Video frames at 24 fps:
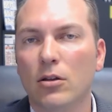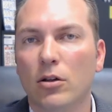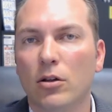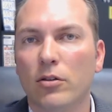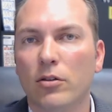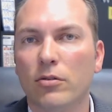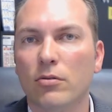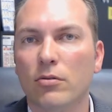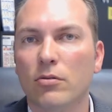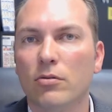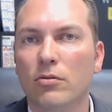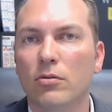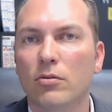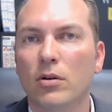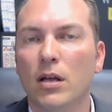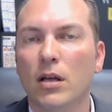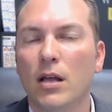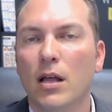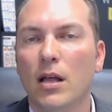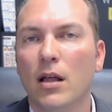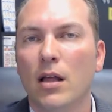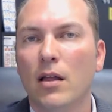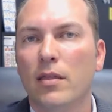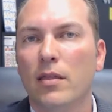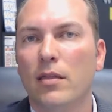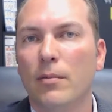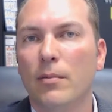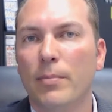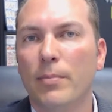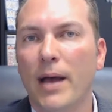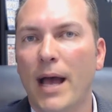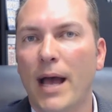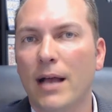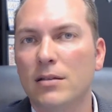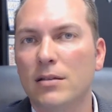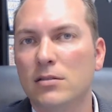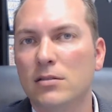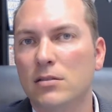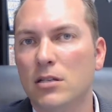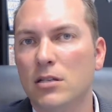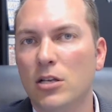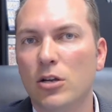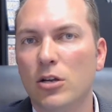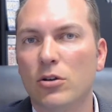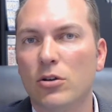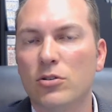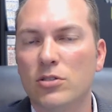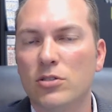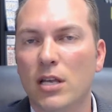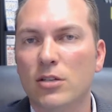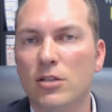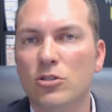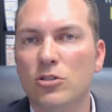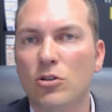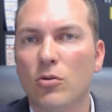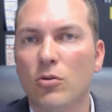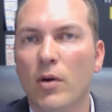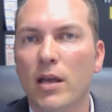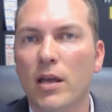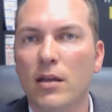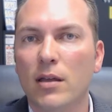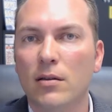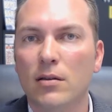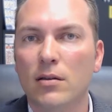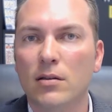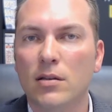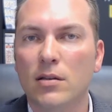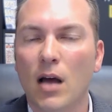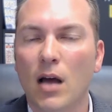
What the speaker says: and look through the past year's HOA